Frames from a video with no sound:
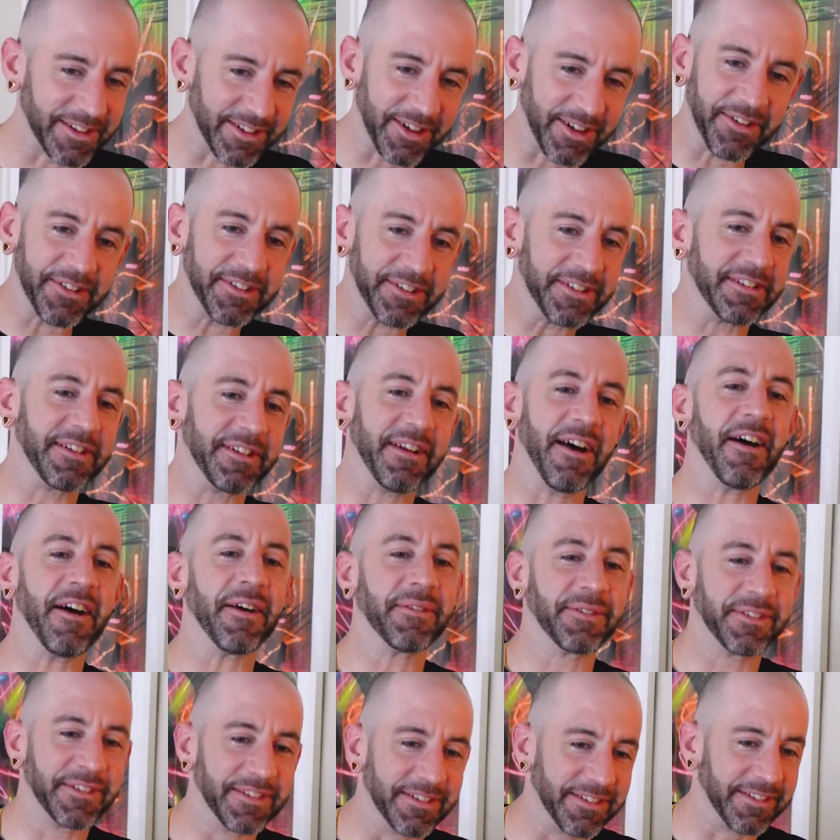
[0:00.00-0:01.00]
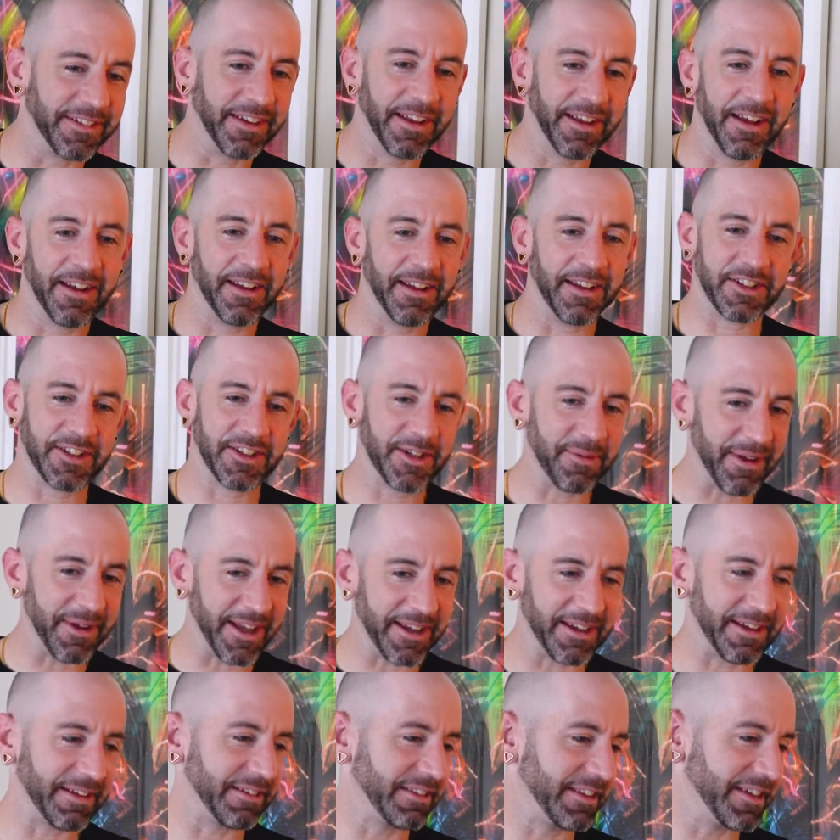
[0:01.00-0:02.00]
turn these knobs and it should
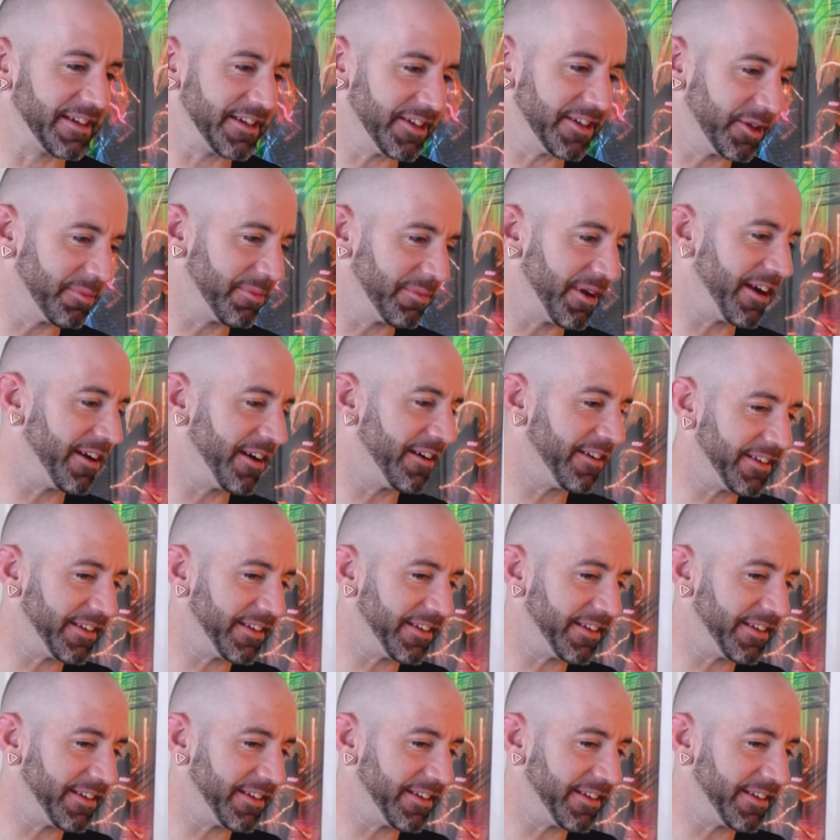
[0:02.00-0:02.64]
make the yield better.